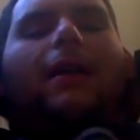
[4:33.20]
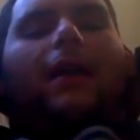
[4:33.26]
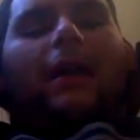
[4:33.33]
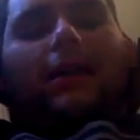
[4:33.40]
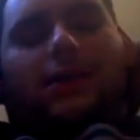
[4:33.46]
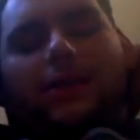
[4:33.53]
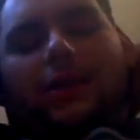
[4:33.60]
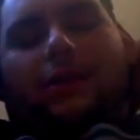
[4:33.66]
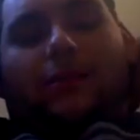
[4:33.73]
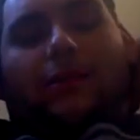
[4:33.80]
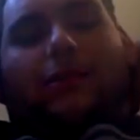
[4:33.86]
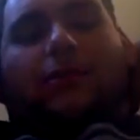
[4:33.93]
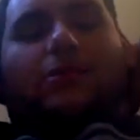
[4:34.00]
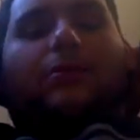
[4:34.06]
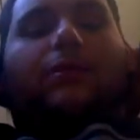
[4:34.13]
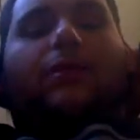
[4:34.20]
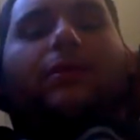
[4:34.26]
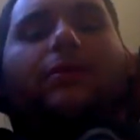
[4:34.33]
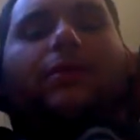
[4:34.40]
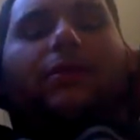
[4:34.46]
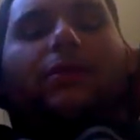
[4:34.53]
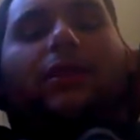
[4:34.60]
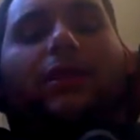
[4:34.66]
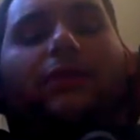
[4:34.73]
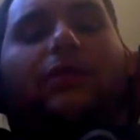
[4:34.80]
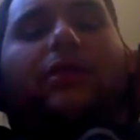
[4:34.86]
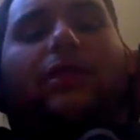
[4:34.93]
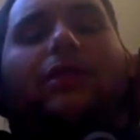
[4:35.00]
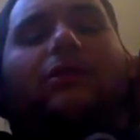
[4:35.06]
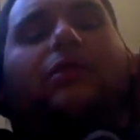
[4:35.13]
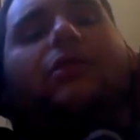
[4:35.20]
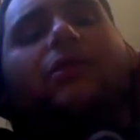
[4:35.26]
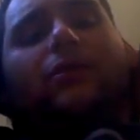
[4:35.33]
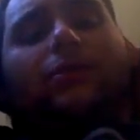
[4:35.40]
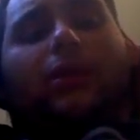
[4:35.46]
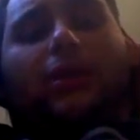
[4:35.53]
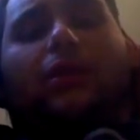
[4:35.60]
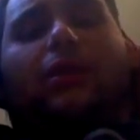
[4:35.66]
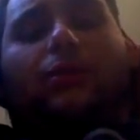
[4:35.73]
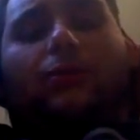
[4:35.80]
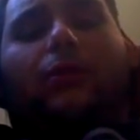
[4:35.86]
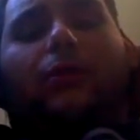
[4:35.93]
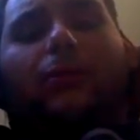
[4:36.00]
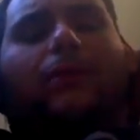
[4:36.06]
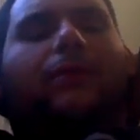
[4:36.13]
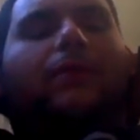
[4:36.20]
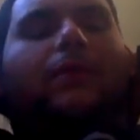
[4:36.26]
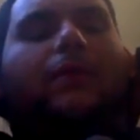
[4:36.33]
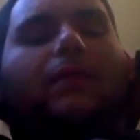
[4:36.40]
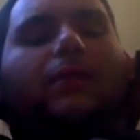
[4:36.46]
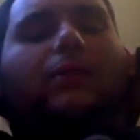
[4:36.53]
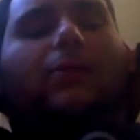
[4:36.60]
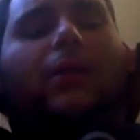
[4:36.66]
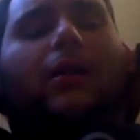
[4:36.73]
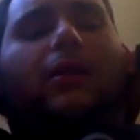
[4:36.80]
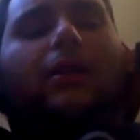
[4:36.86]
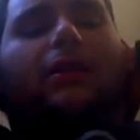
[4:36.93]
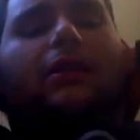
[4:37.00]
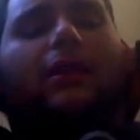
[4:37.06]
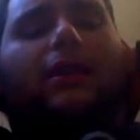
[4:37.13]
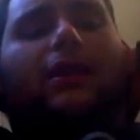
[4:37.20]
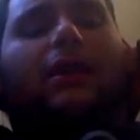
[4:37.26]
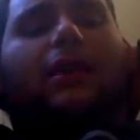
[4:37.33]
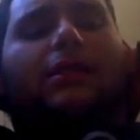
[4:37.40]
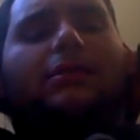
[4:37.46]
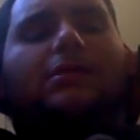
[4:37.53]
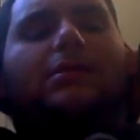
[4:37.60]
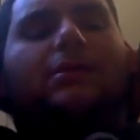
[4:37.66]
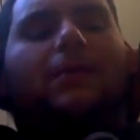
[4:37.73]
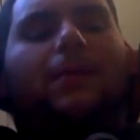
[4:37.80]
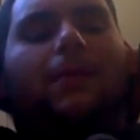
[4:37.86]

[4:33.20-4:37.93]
AJ and Douglas Williams for the TV title. This should be a good one. This is probably TNA's